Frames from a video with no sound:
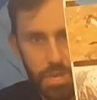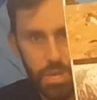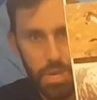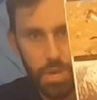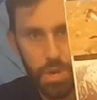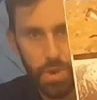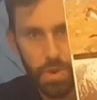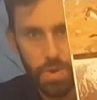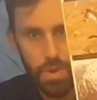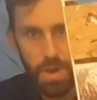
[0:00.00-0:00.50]

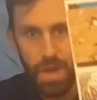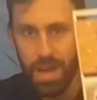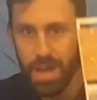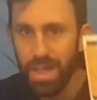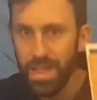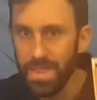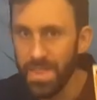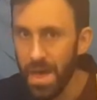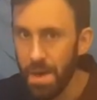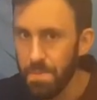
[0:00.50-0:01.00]
2,
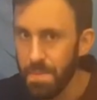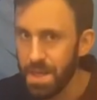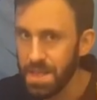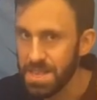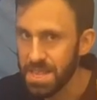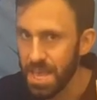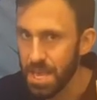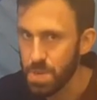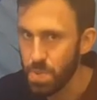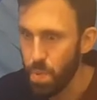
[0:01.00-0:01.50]
that means
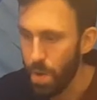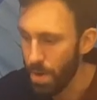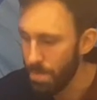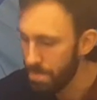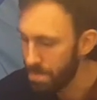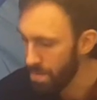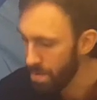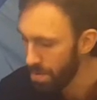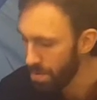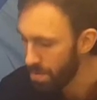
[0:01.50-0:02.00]
there's 1
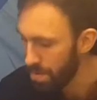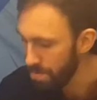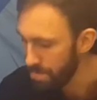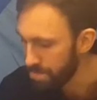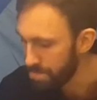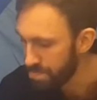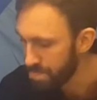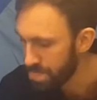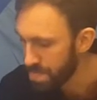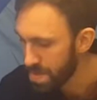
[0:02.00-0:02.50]
more.
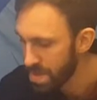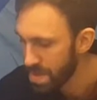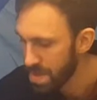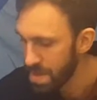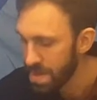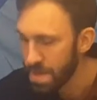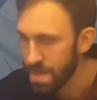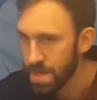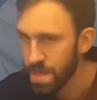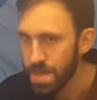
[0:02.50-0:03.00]

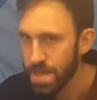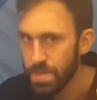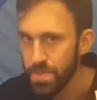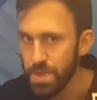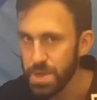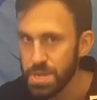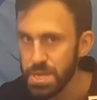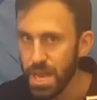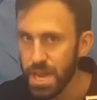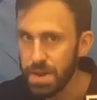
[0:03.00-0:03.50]

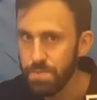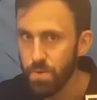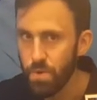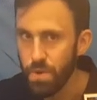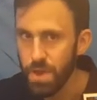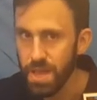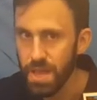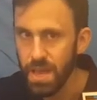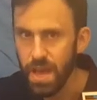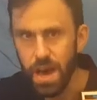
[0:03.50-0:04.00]
This animal
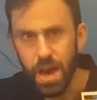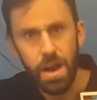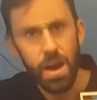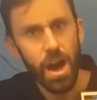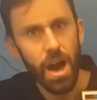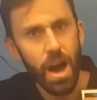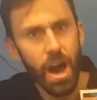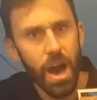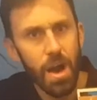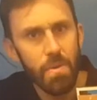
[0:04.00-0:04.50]
here,
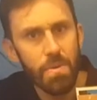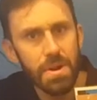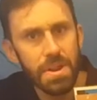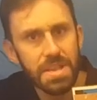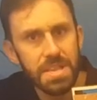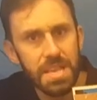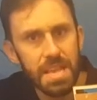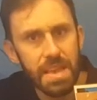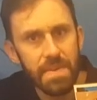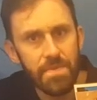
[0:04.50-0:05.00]
I want to
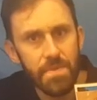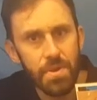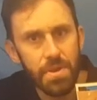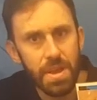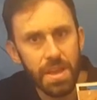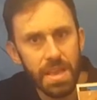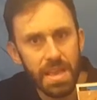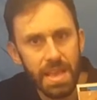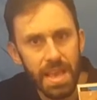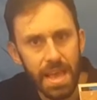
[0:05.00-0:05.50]
see if you
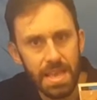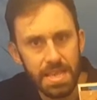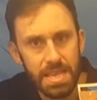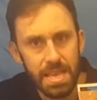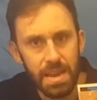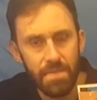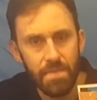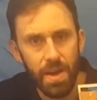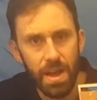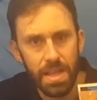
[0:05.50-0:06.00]
can guess it
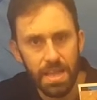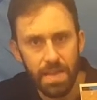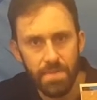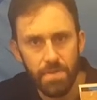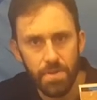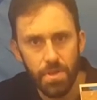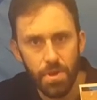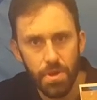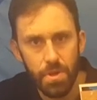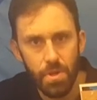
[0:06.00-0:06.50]
if I give
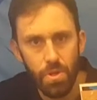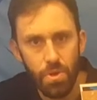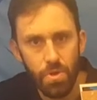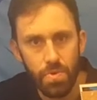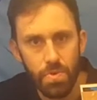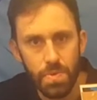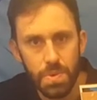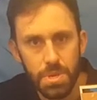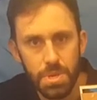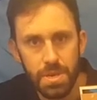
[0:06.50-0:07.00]
you the
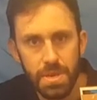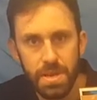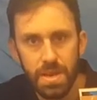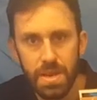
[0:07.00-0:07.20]
clues.